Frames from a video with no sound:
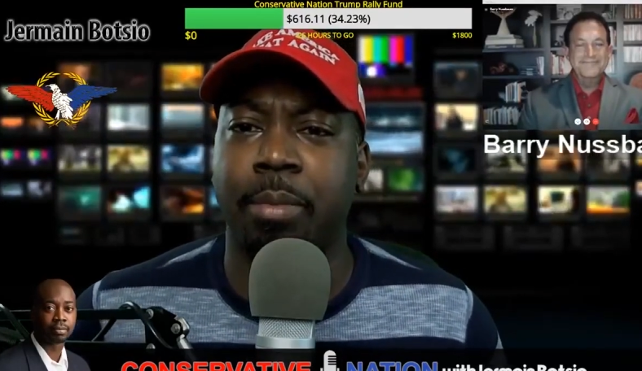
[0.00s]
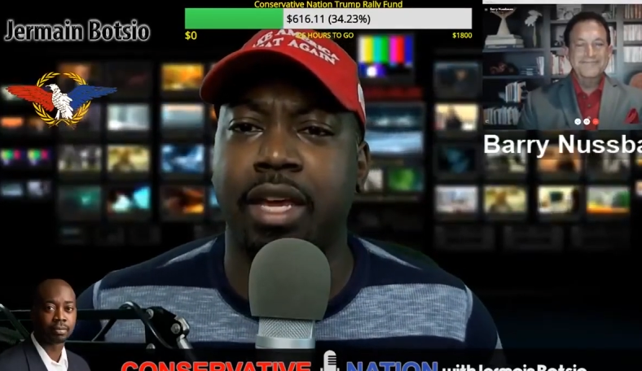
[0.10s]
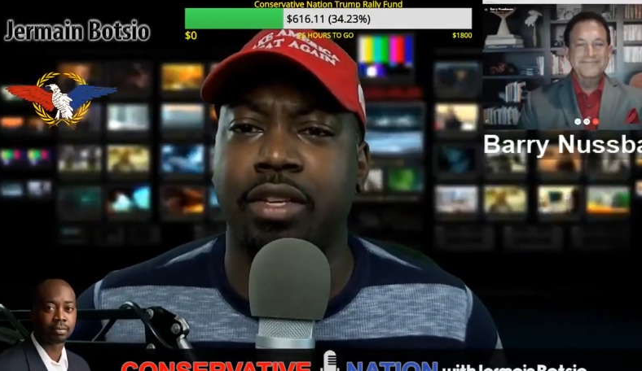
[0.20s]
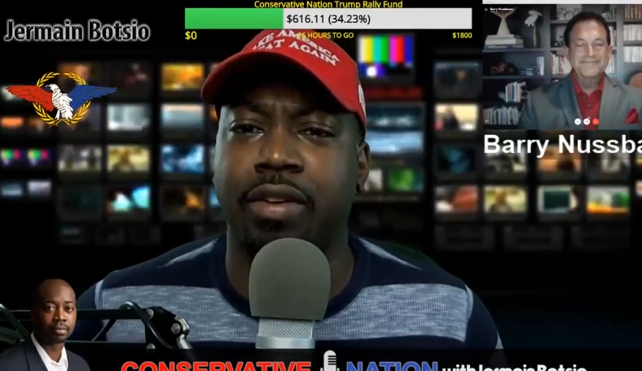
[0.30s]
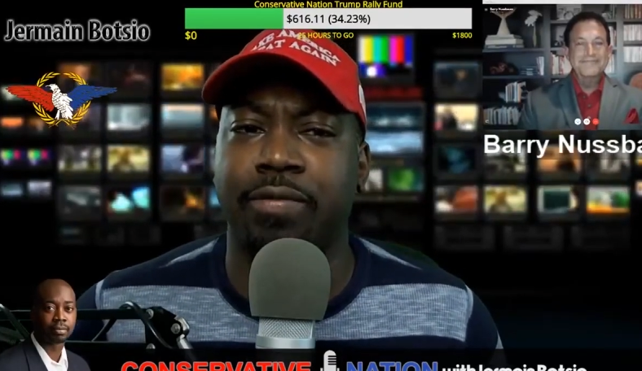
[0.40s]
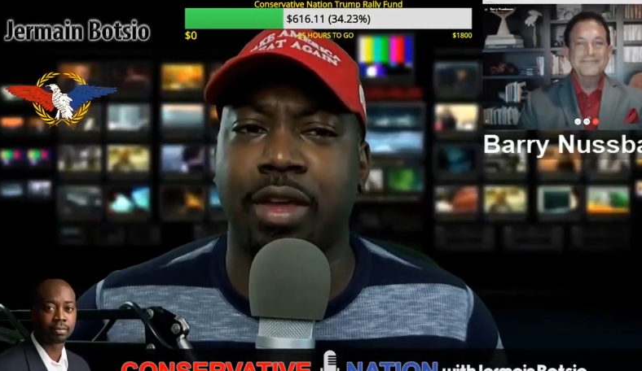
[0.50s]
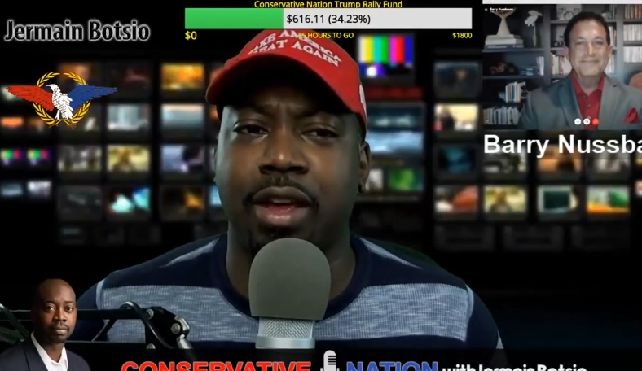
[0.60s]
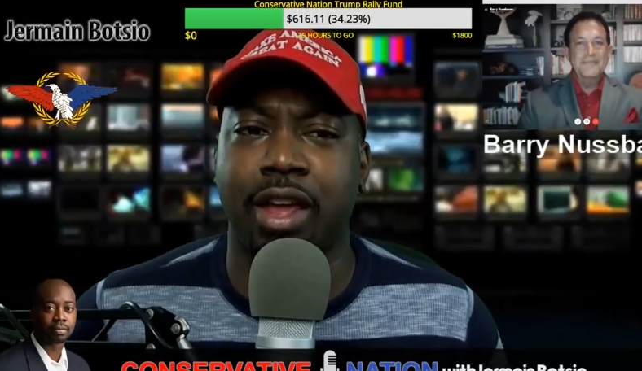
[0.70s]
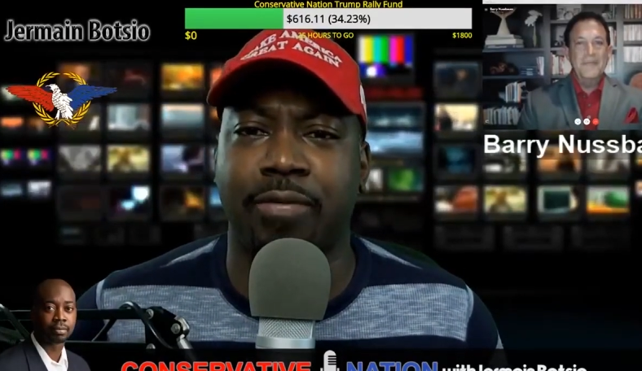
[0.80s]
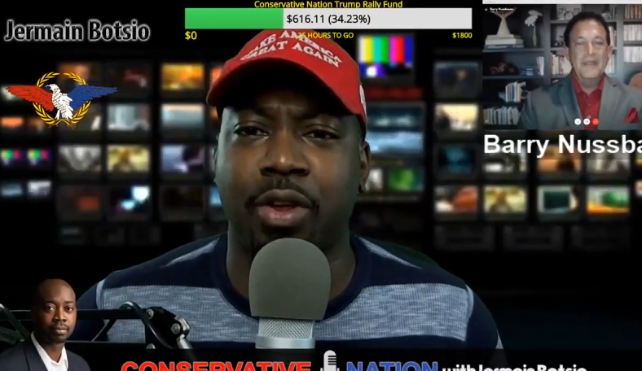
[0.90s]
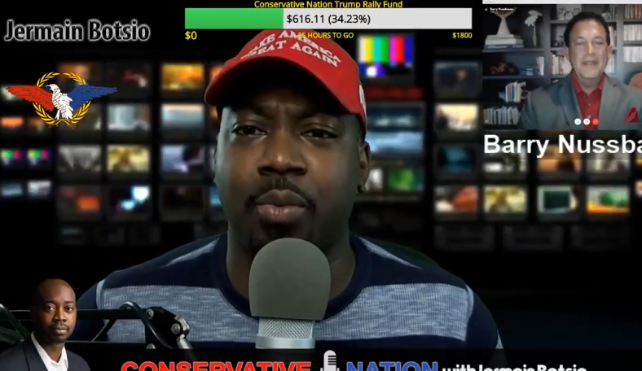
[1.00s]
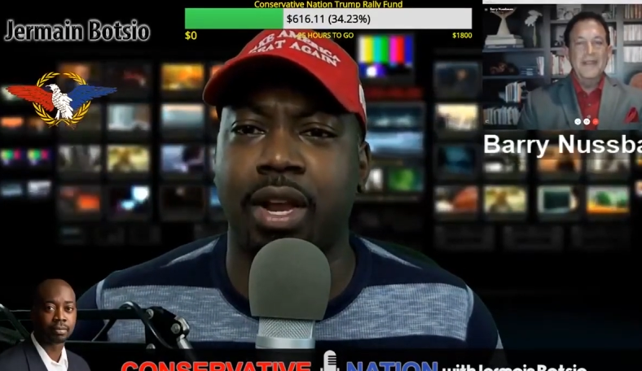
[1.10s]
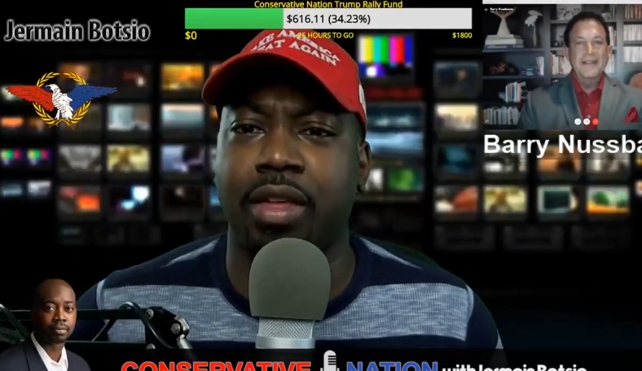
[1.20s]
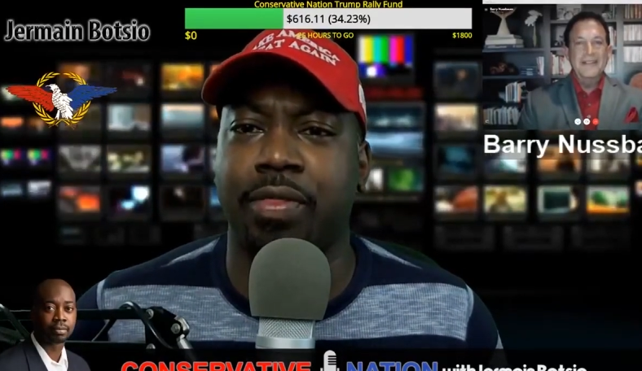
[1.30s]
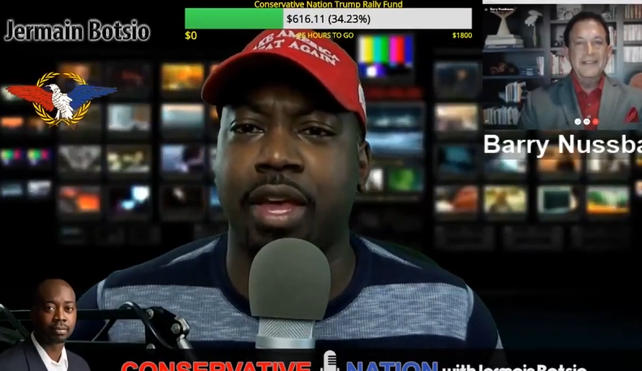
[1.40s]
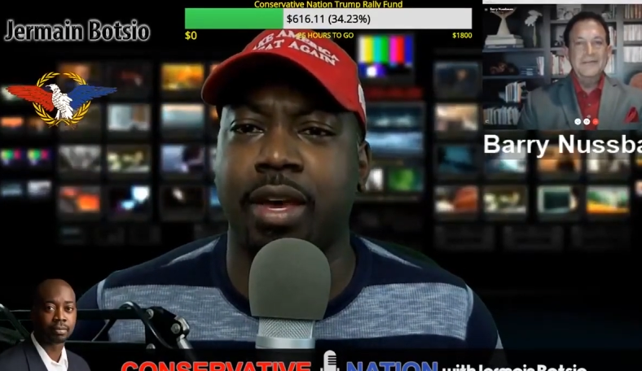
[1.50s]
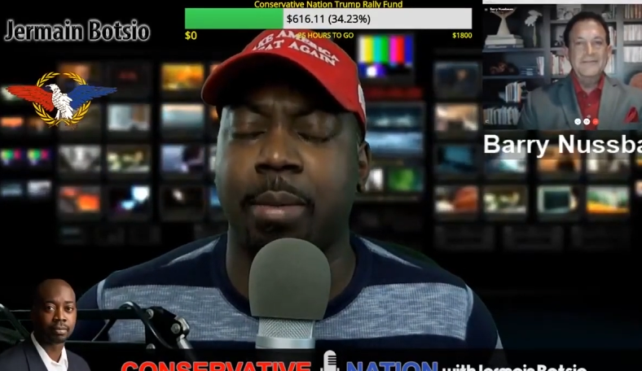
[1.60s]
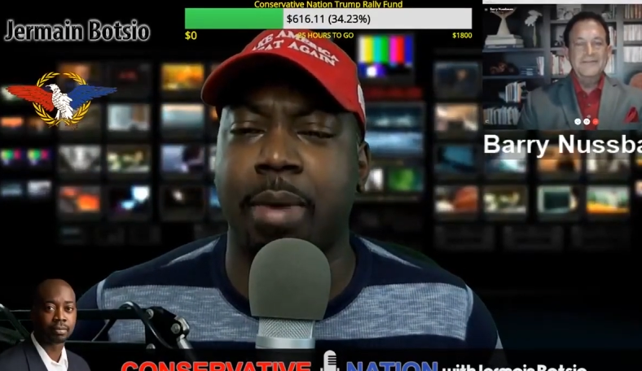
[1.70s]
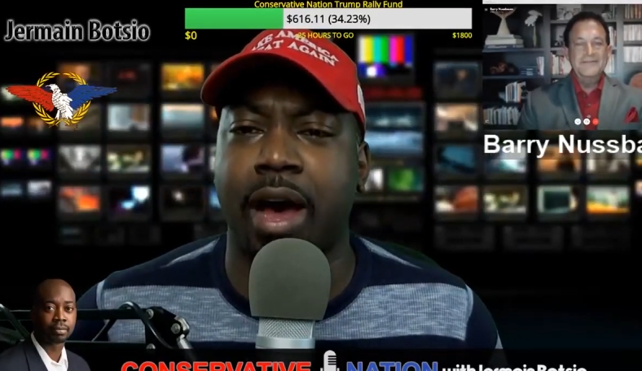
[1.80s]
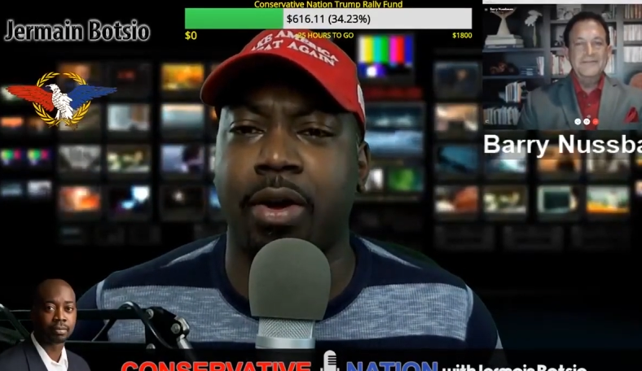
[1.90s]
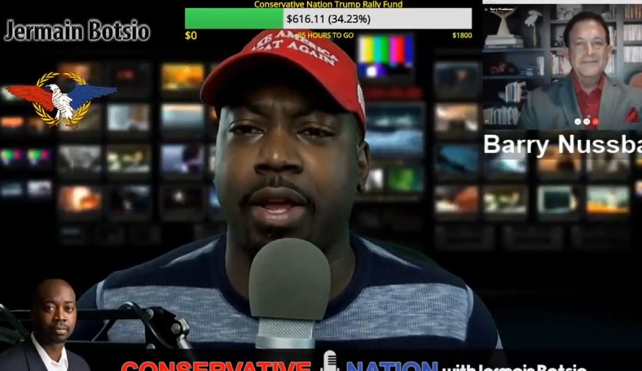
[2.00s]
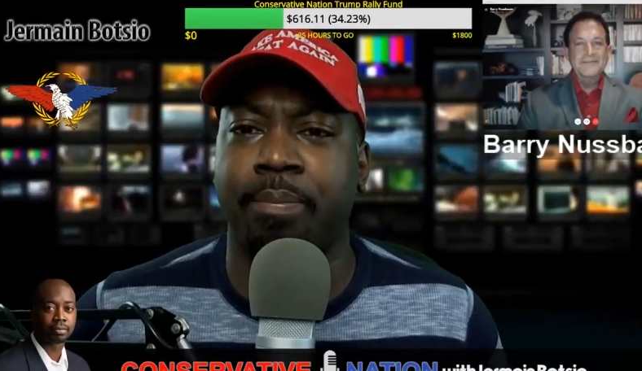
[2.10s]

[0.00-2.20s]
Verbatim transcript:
Speaker 1: Because if you if you really think about